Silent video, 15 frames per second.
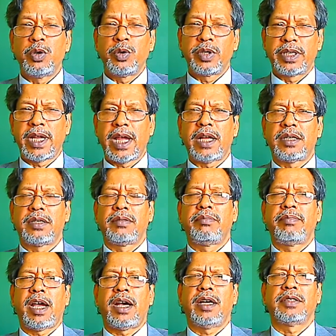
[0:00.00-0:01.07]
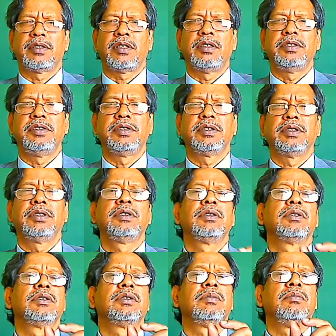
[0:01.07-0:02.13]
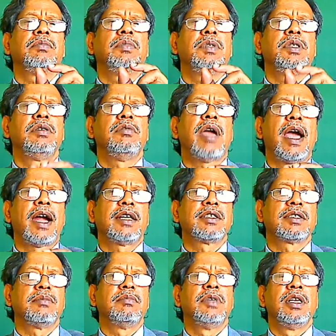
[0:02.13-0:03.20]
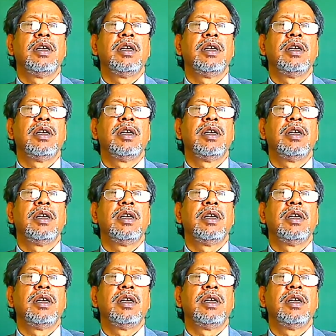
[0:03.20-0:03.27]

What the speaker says: get, pass, all these things. You add some